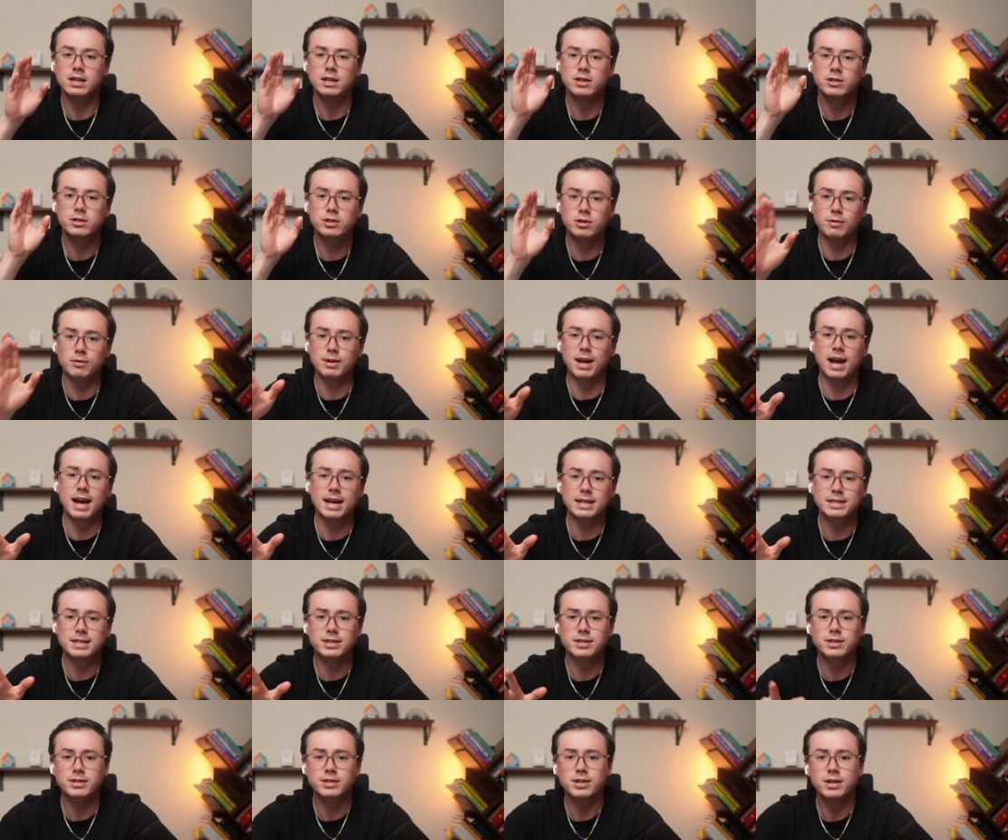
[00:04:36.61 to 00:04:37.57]
So
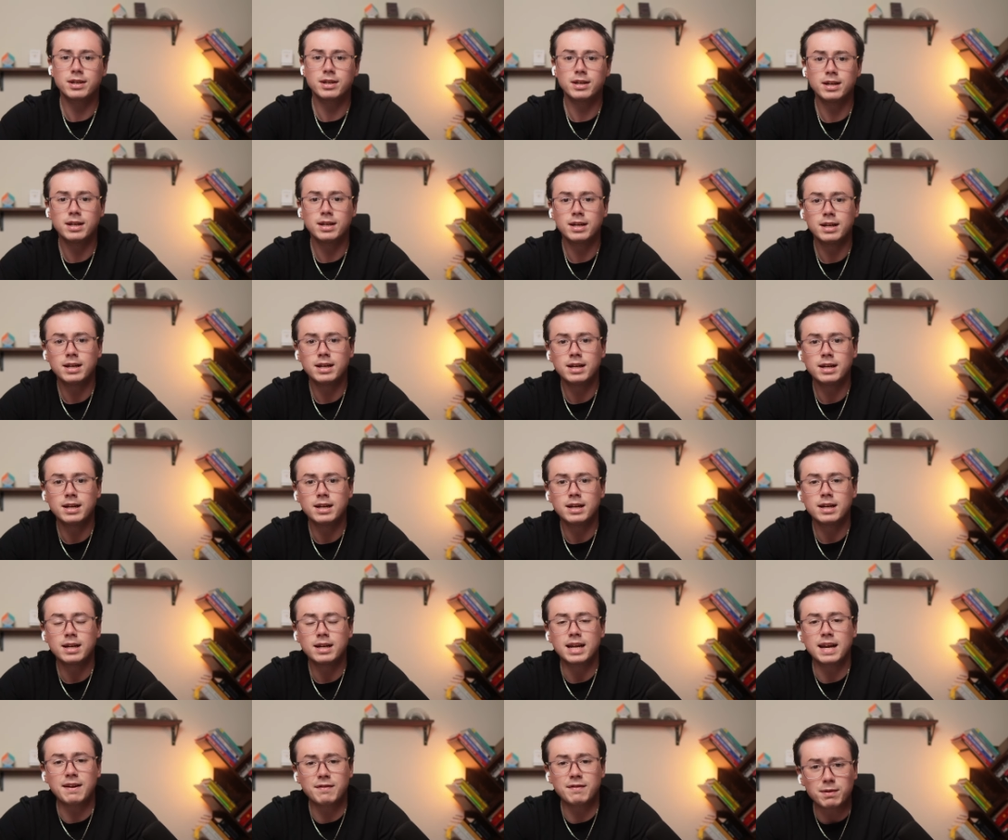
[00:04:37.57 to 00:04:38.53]
yes,
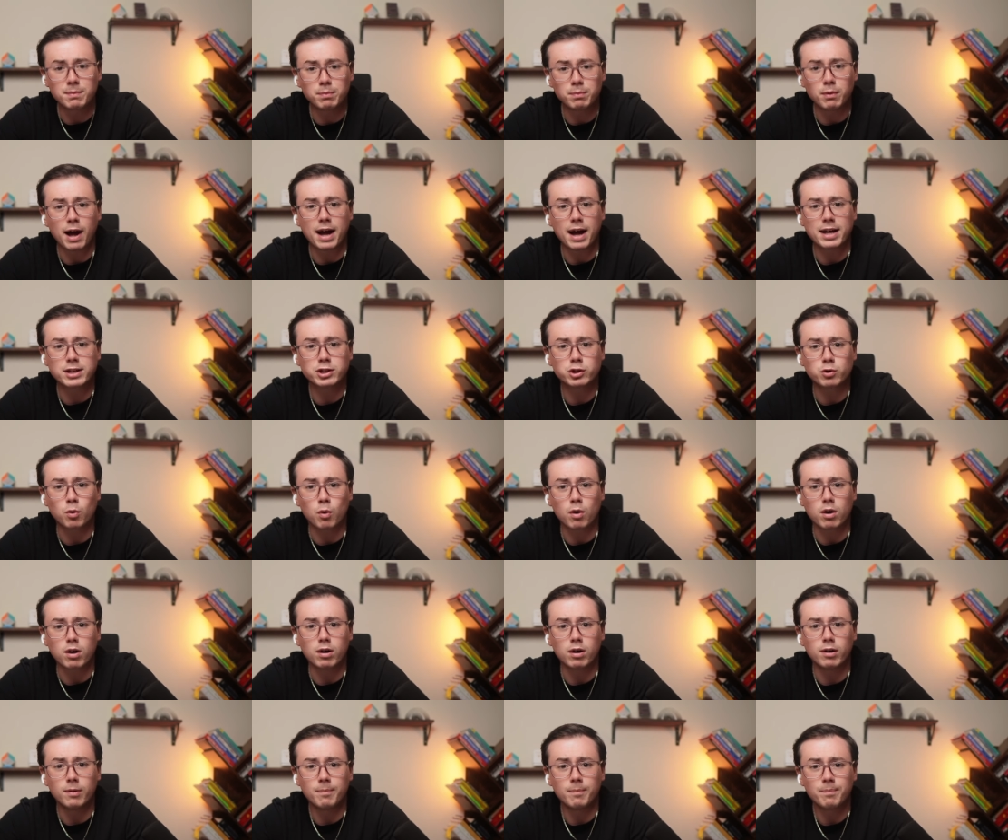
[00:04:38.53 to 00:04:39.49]
even a blind
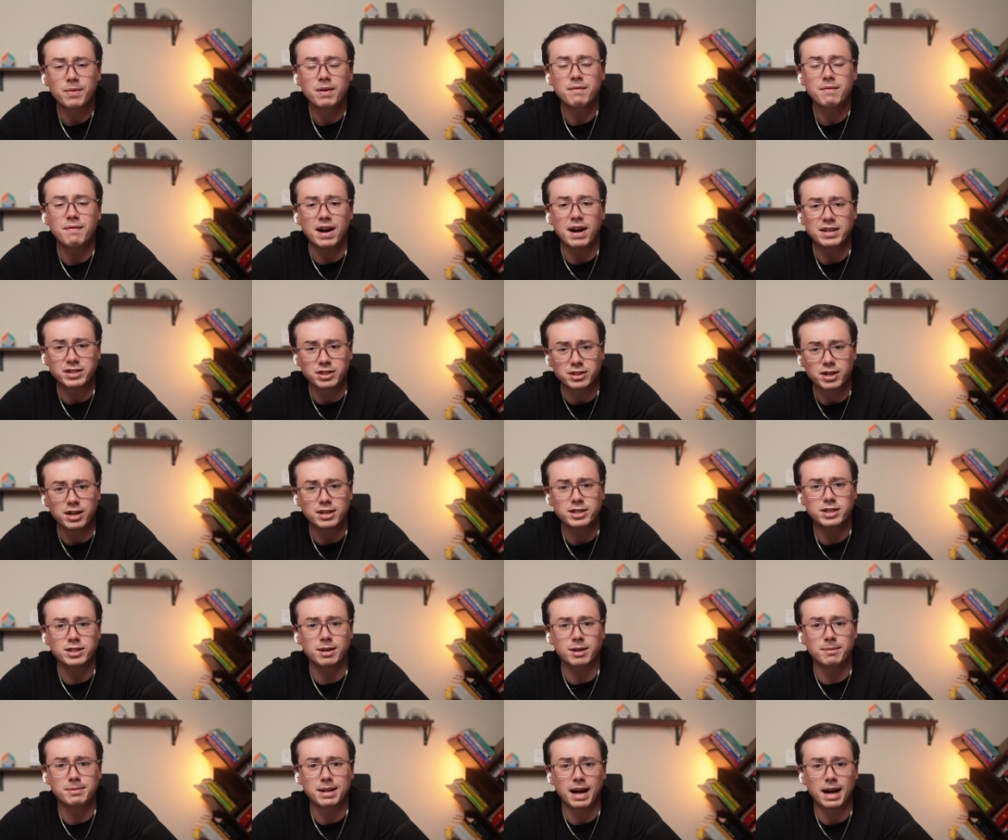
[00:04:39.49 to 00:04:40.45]
squirrel finds a nut
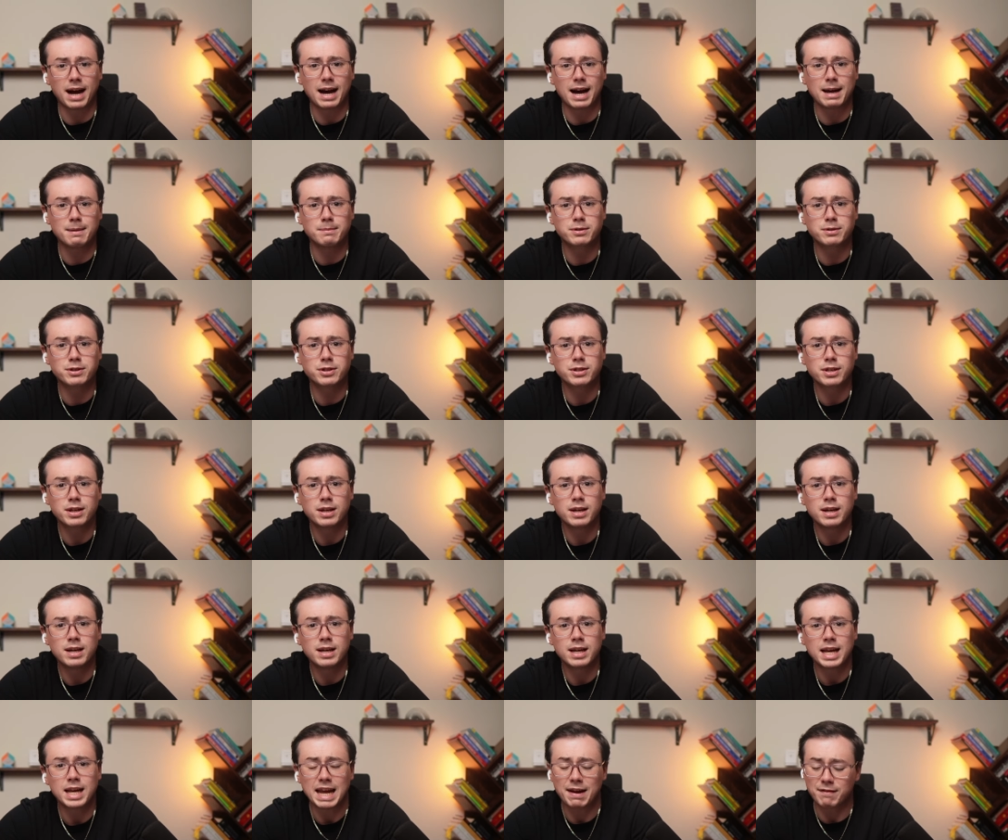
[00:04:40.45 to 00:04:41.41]
sometimes,
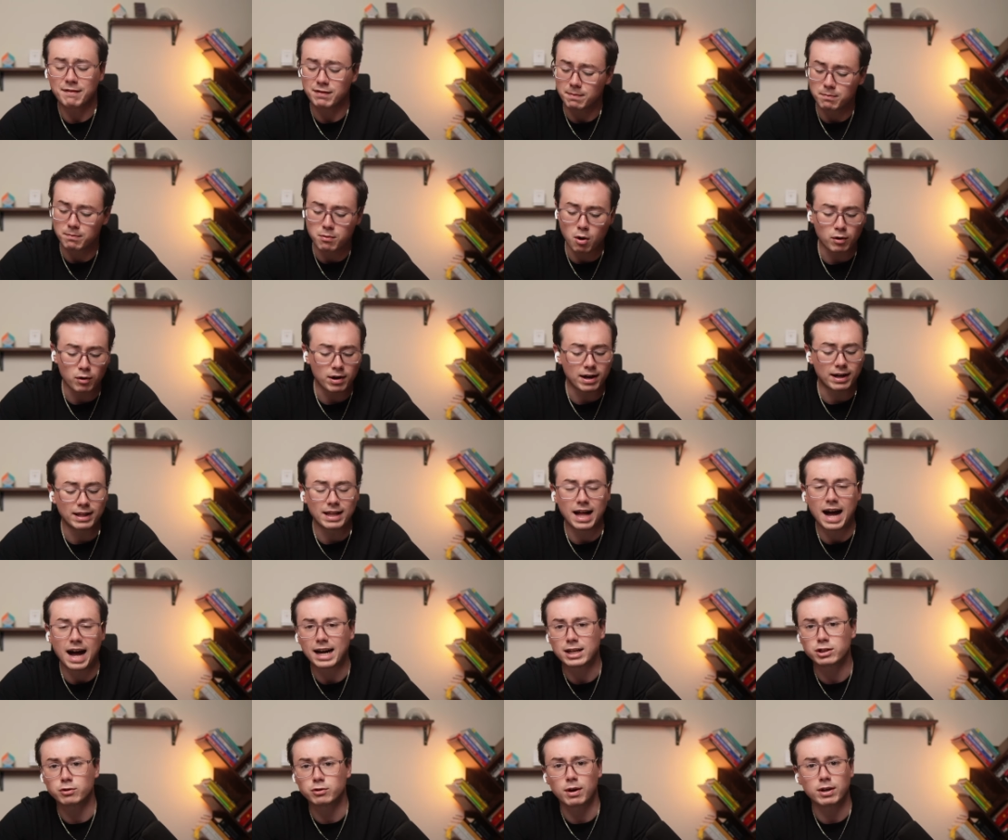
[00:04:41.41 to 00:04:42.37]
even a broken
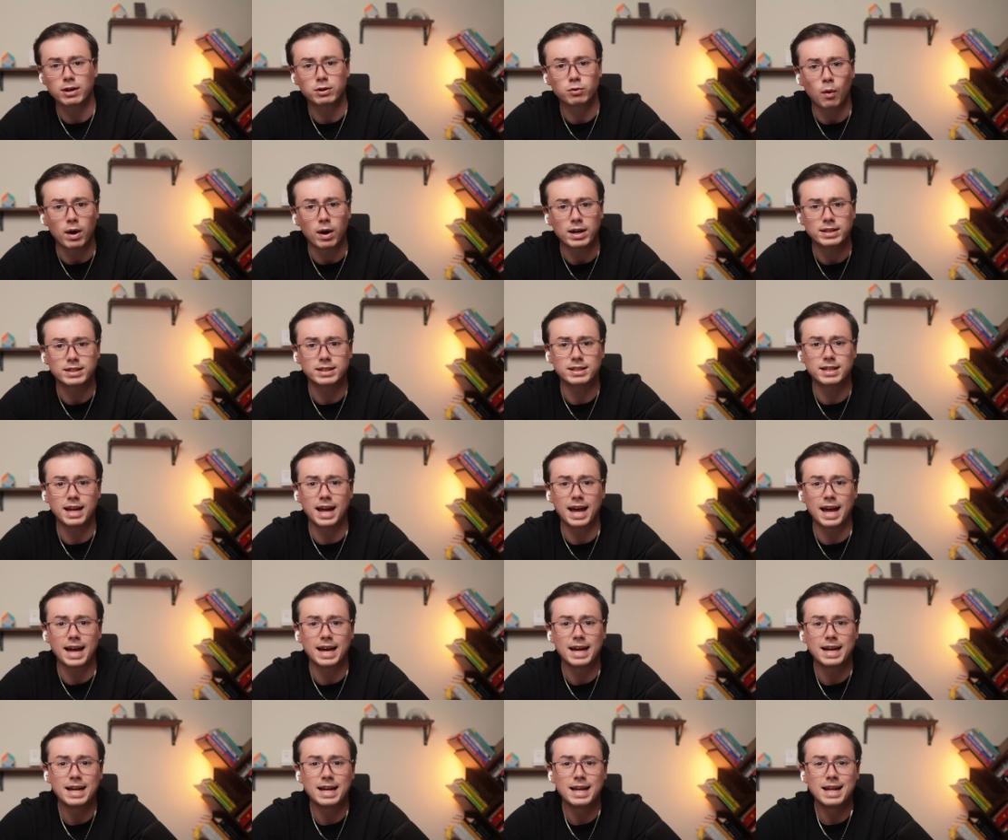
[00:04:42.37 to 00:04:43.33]
clock is right twice a
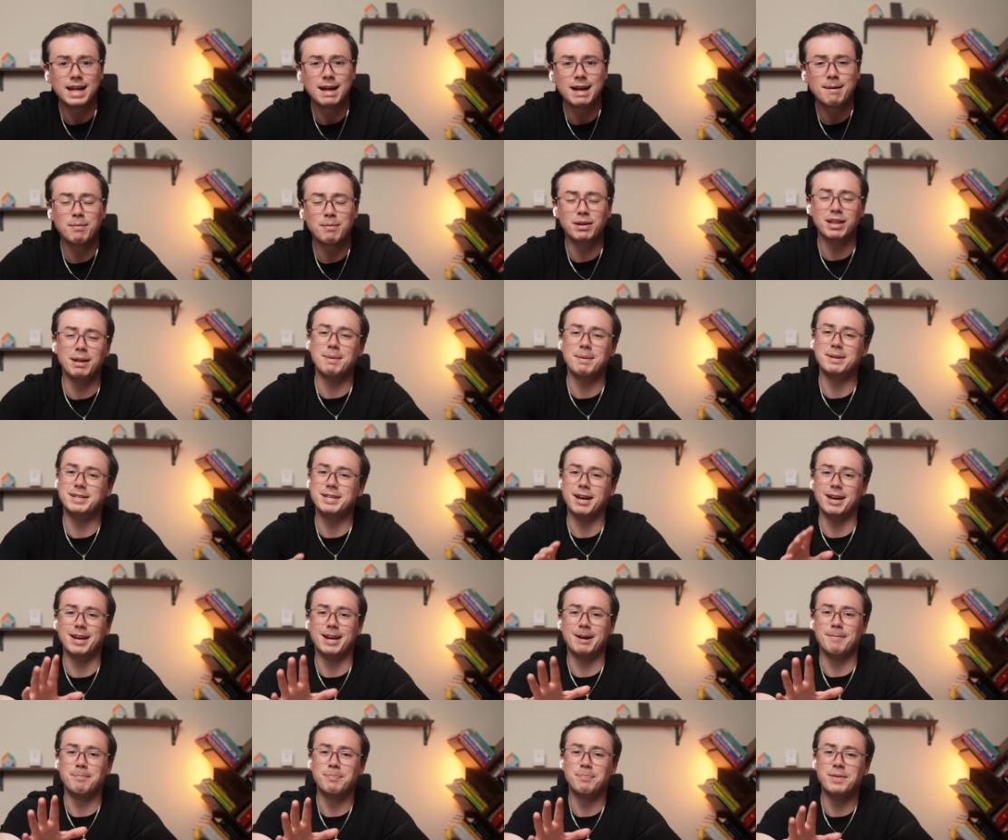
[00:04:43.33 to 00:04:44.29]
day, but let me tell
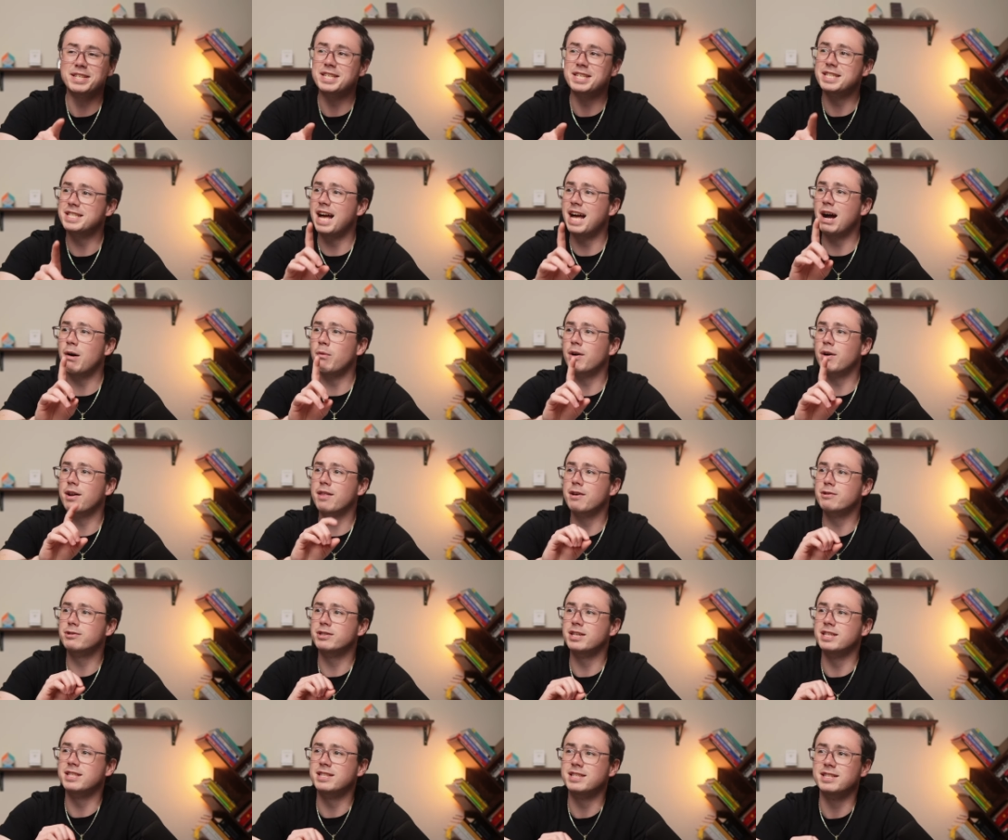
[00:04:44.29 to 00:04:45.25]
you, this is not one of
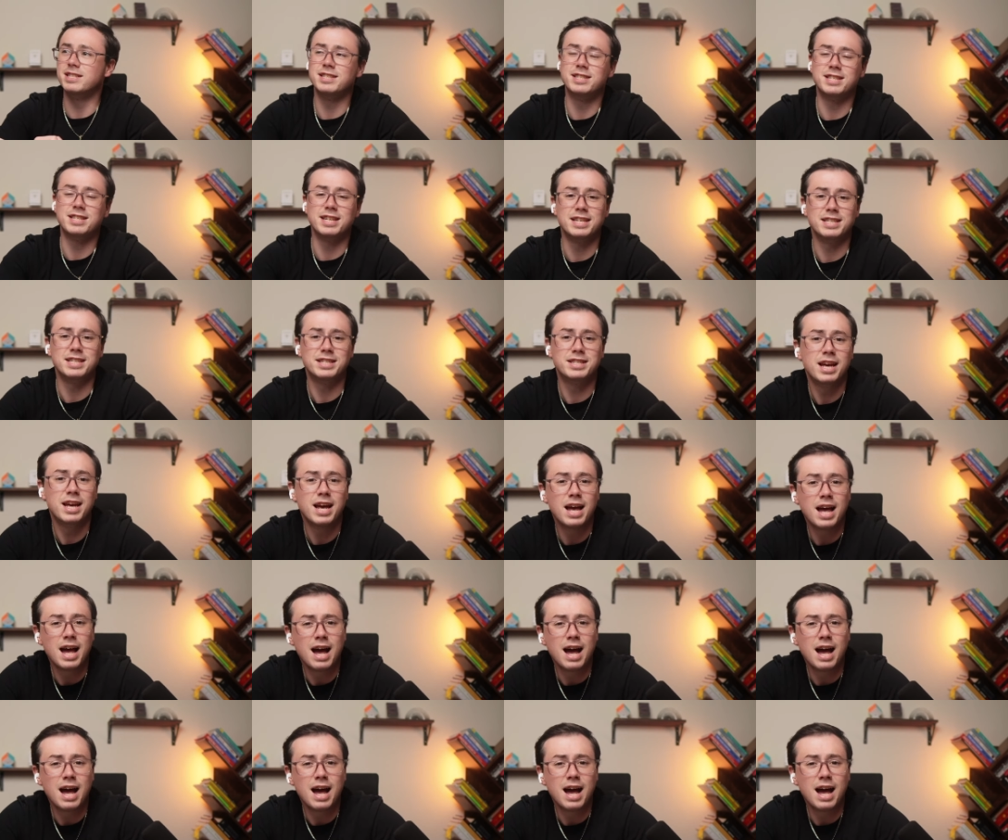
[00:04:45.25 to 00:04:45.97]
those instances.